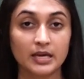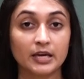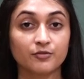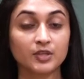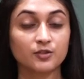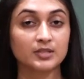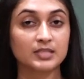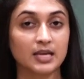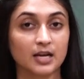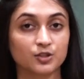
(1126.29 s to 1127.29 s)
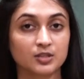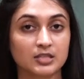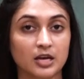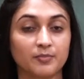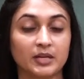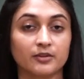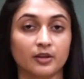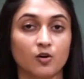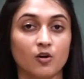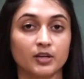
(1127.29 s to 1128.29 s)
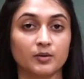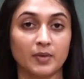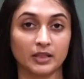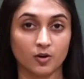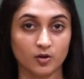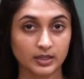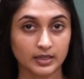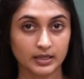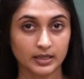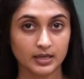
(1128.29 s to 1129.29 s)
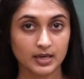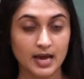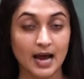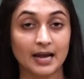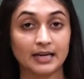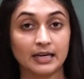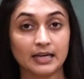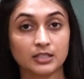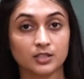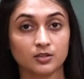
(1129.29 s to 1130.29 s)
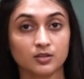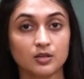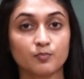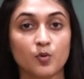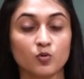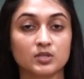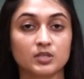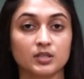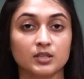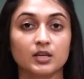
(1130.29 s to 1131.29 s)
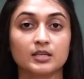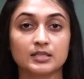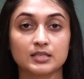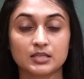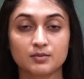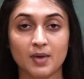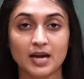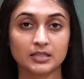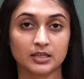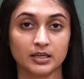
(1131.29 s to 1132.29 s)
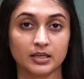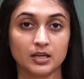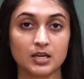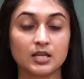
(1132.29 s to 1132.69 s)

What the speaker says: If the transactions have been recorded methodically and later posted systematically,